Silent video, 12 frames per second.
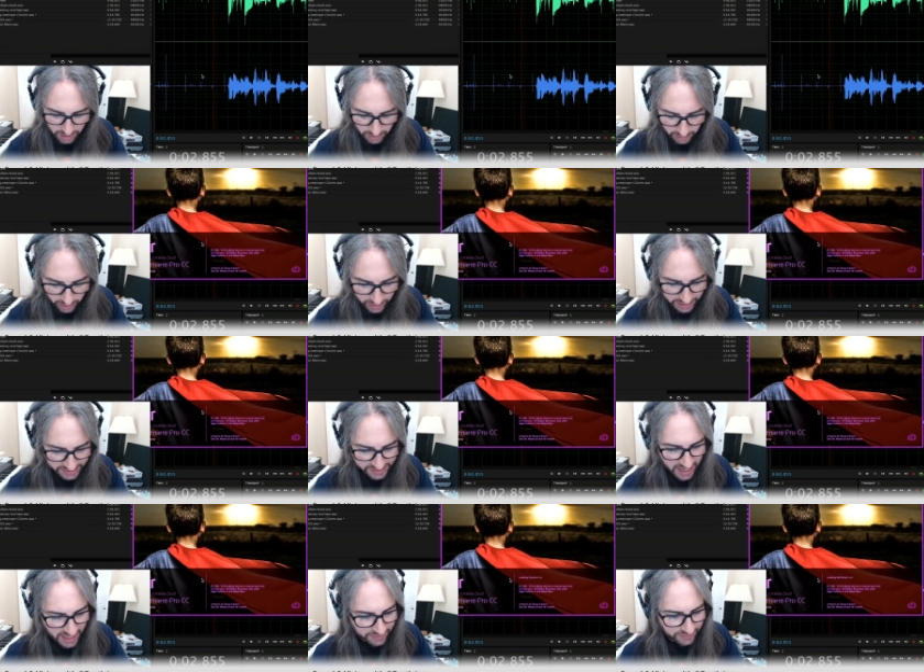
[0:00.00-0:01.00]
learning
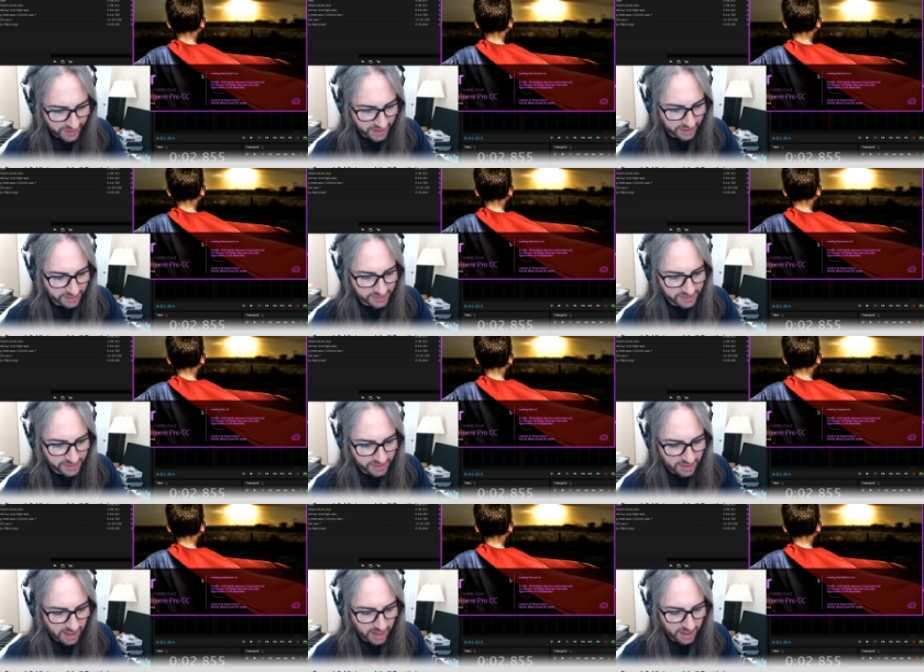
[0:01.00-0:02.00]
side of things,
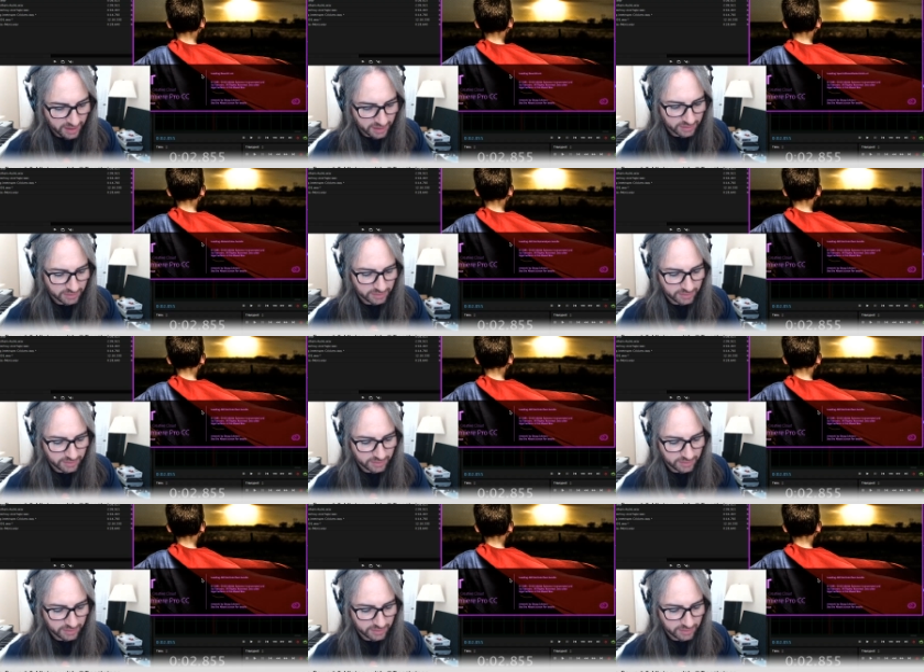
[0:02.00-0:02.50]
I